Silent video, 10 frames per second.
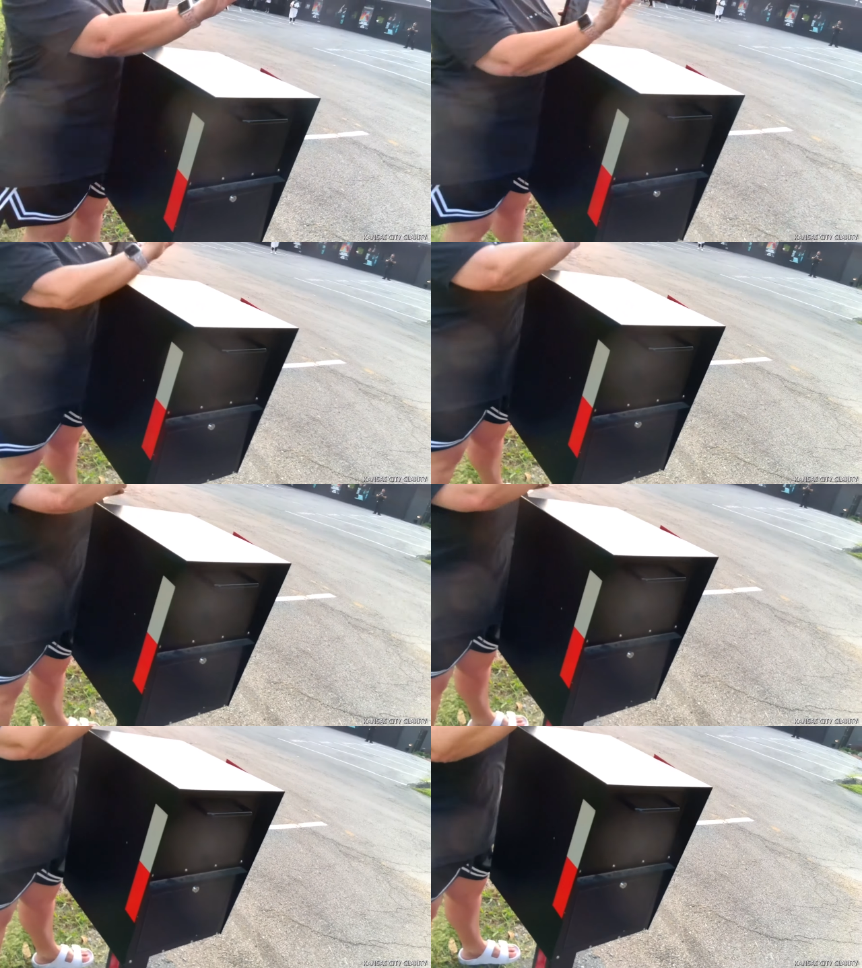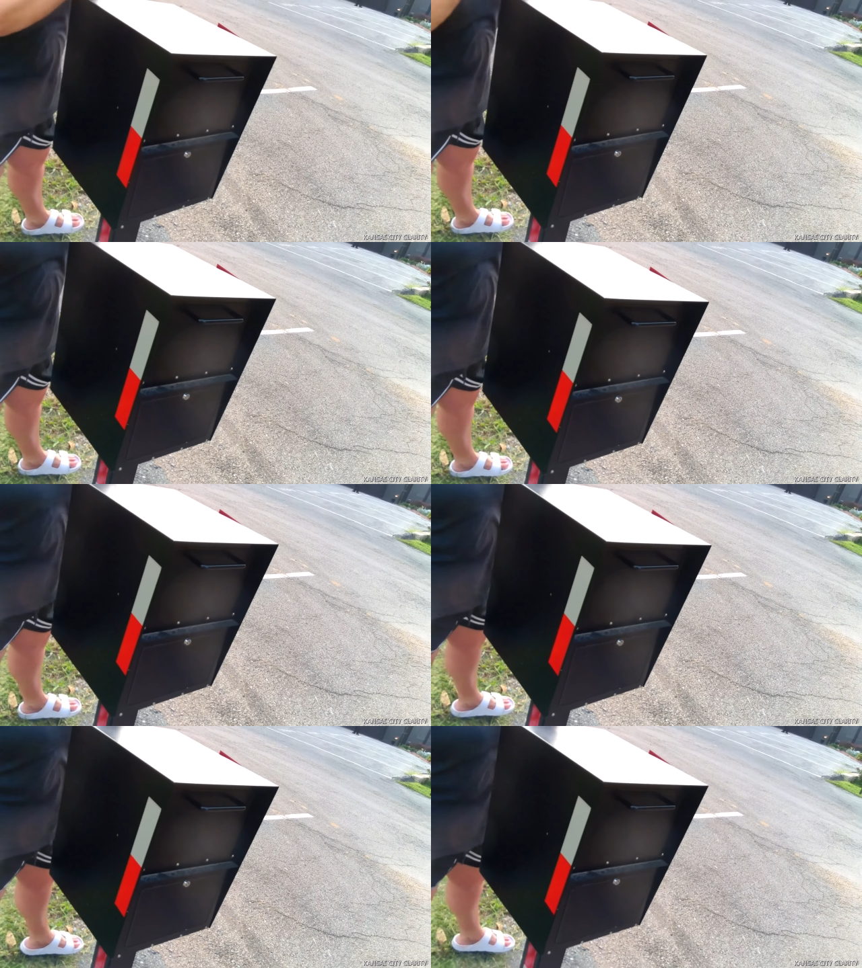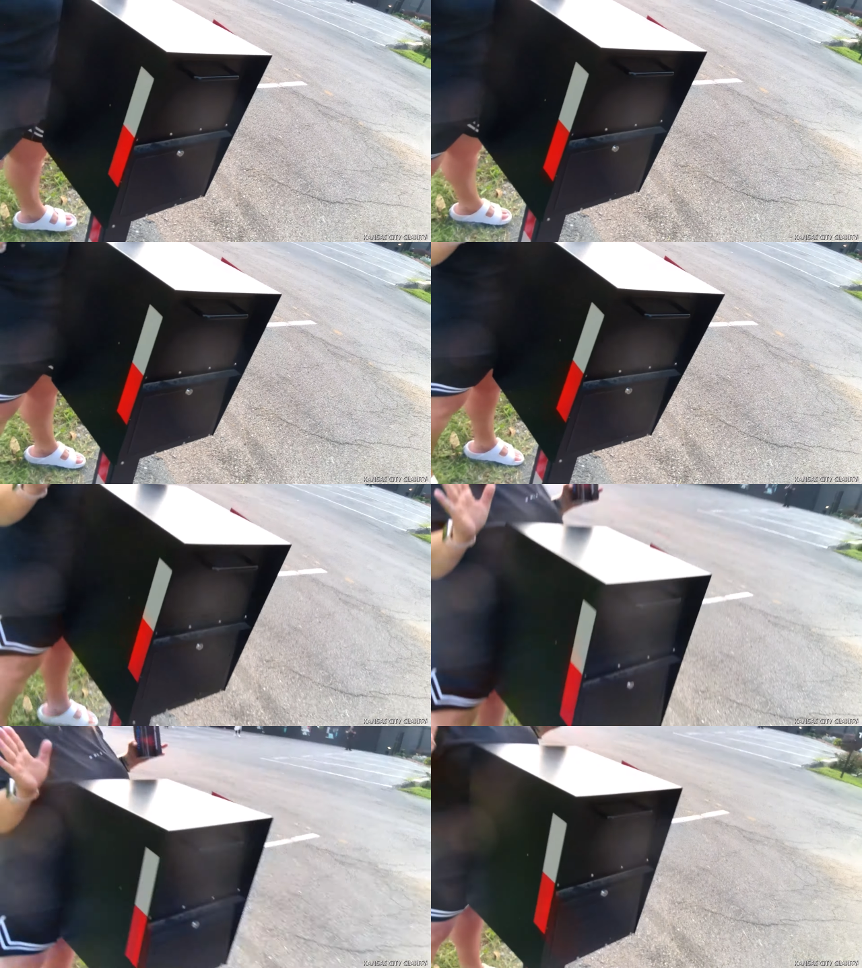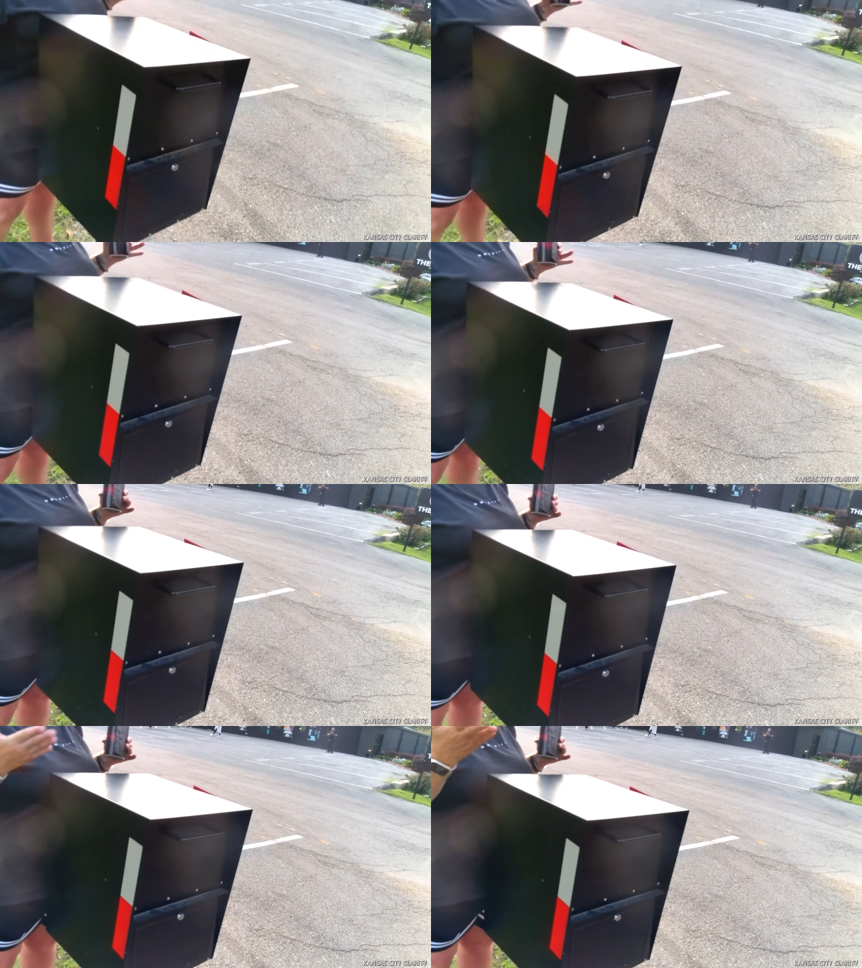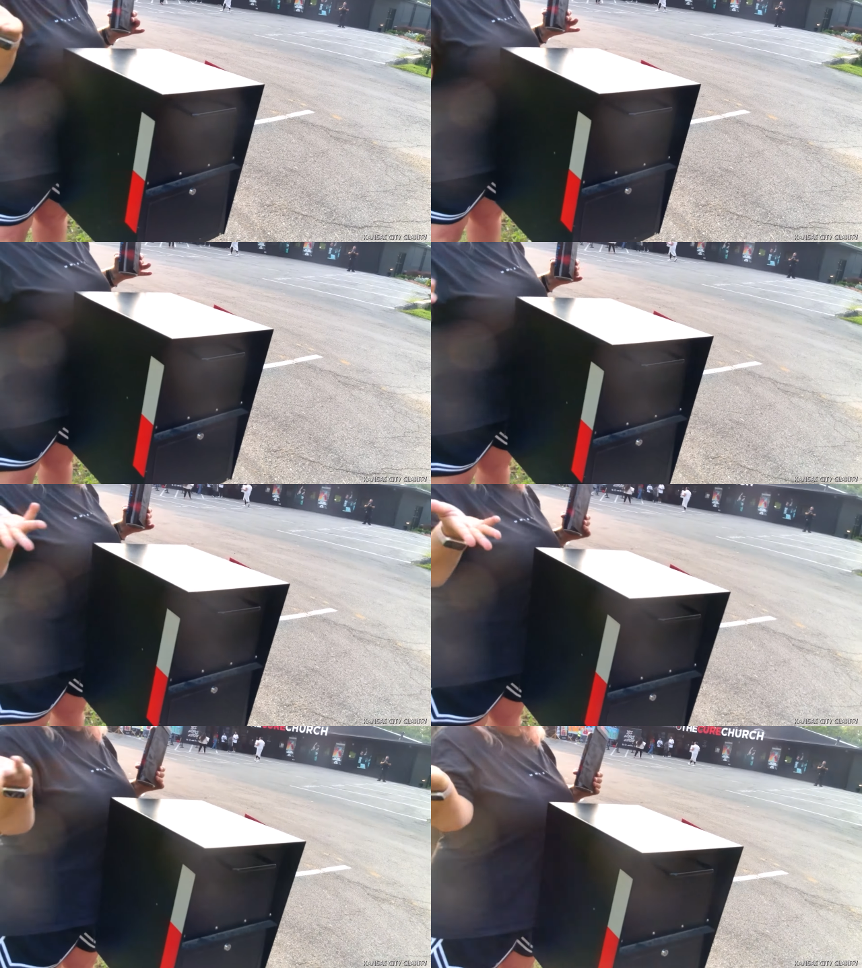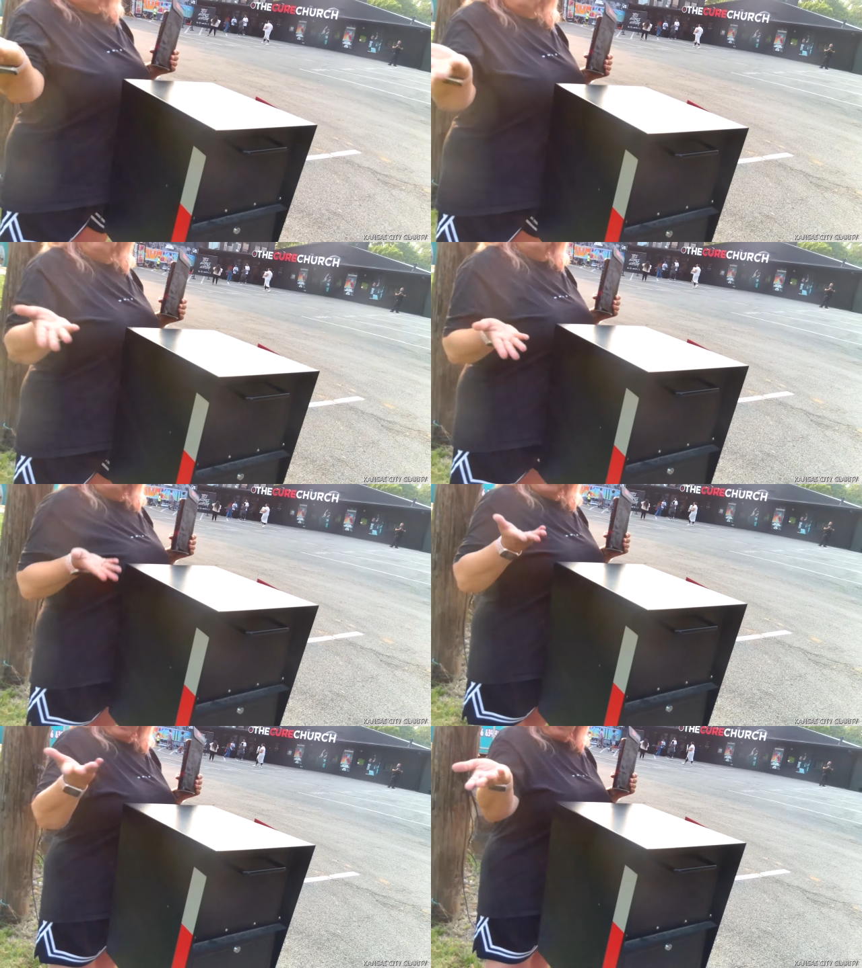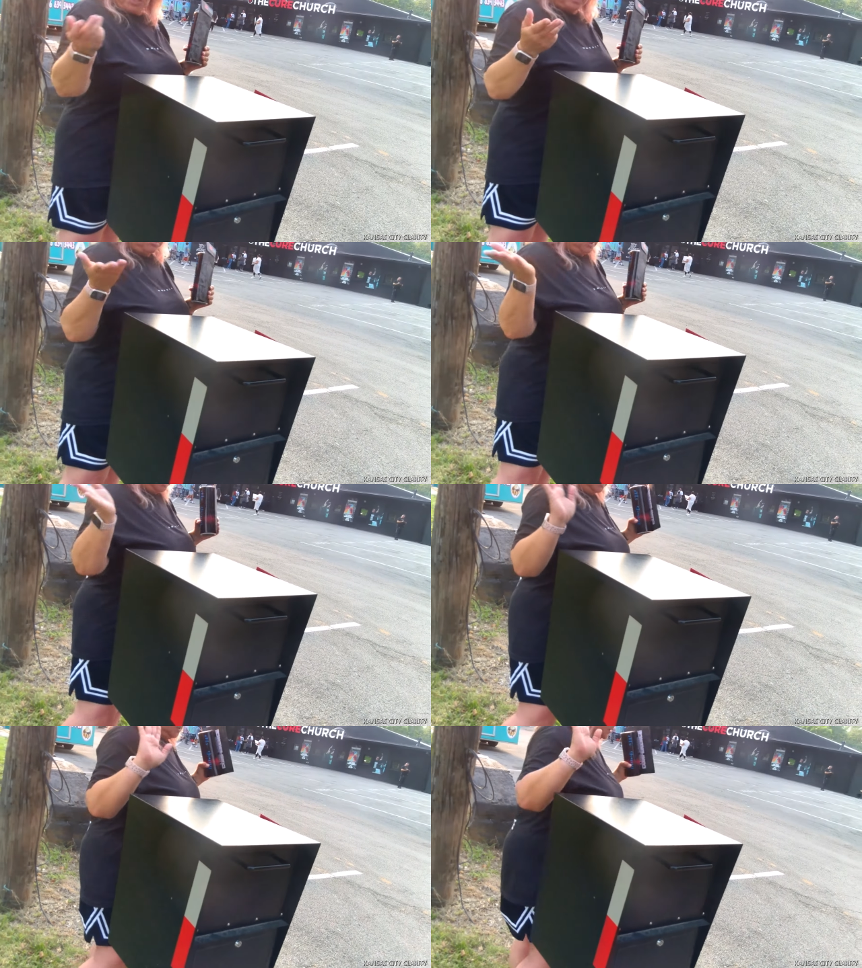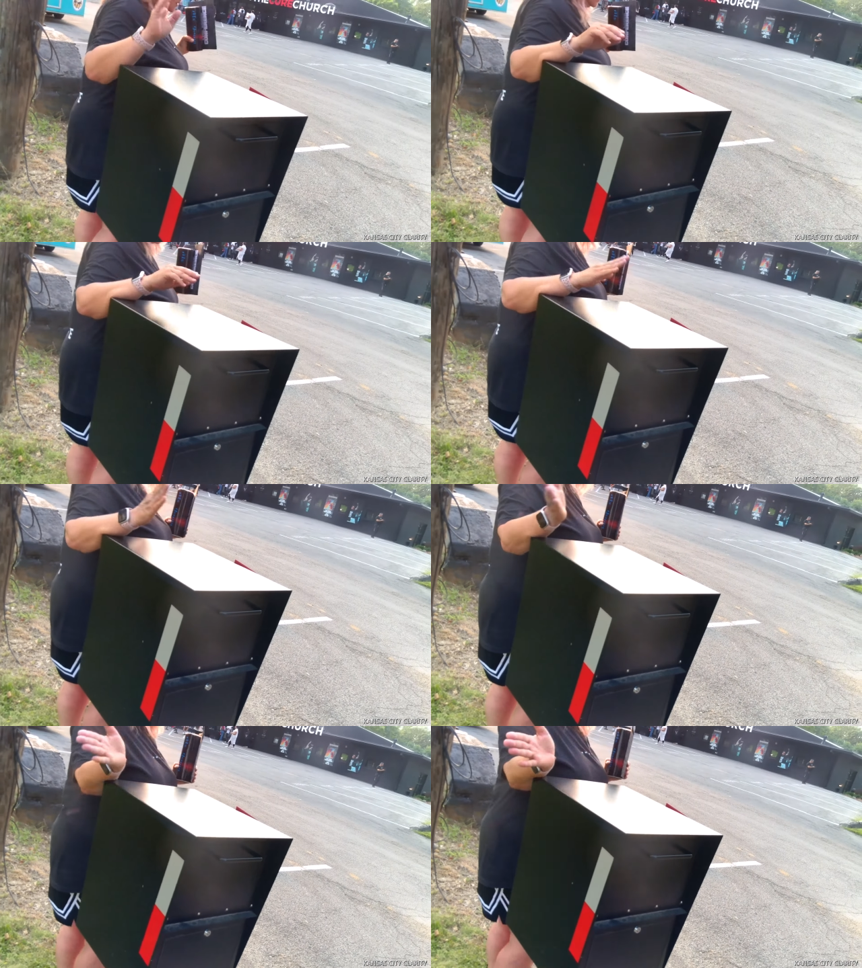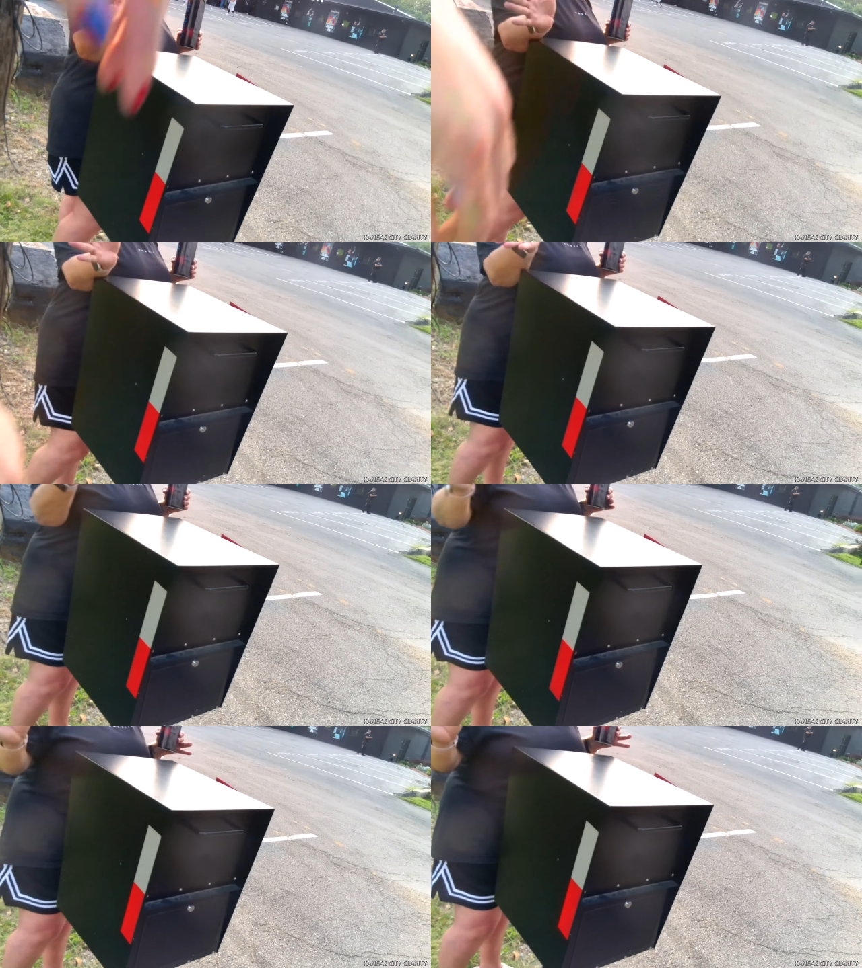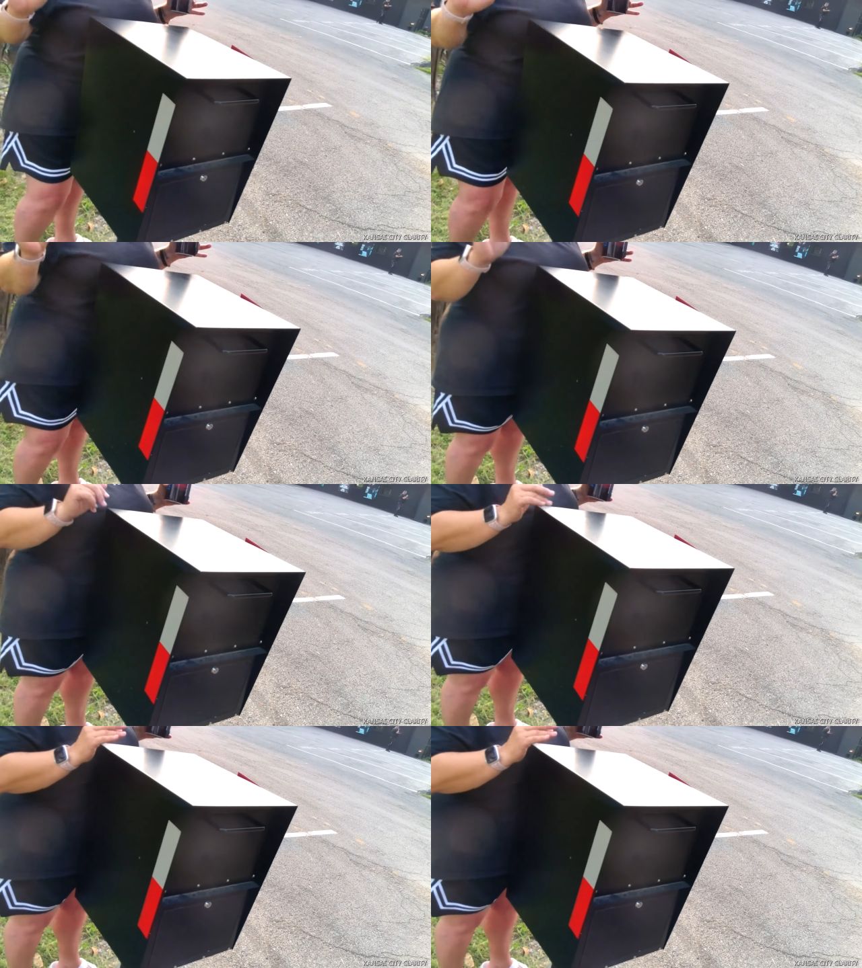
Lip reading: Nobody's mouth can be seen.